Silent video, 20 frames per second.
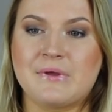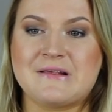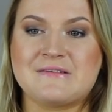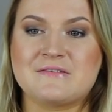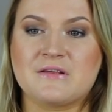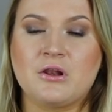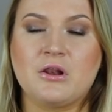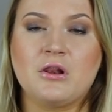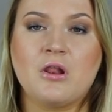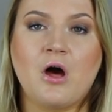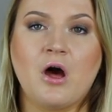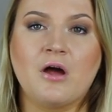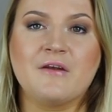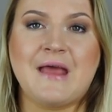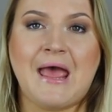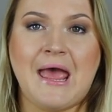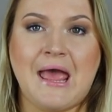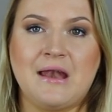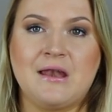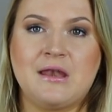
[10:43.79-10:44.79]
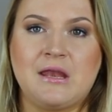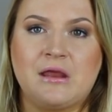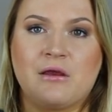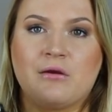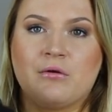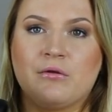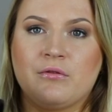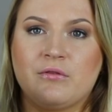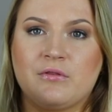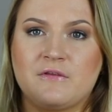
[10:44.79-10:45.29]
is a lot
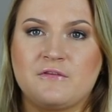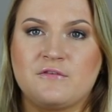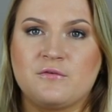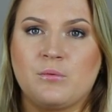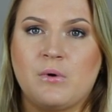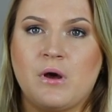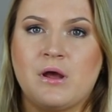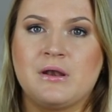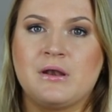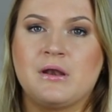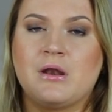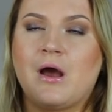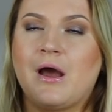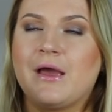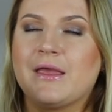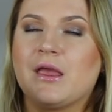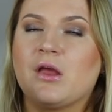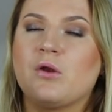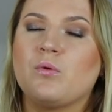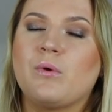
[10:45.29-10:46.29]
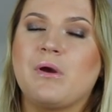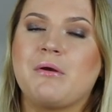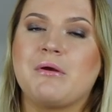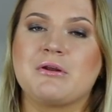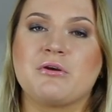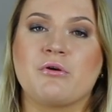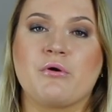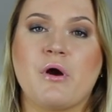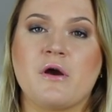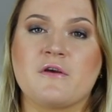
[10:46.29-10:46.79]
handier on this one. I can wear
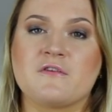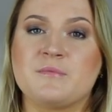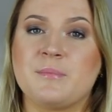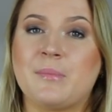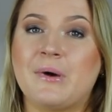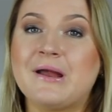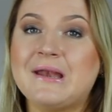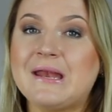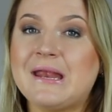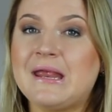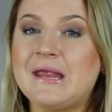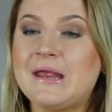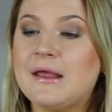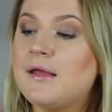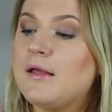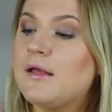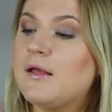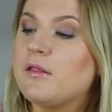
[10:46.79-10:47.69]
it crossbody.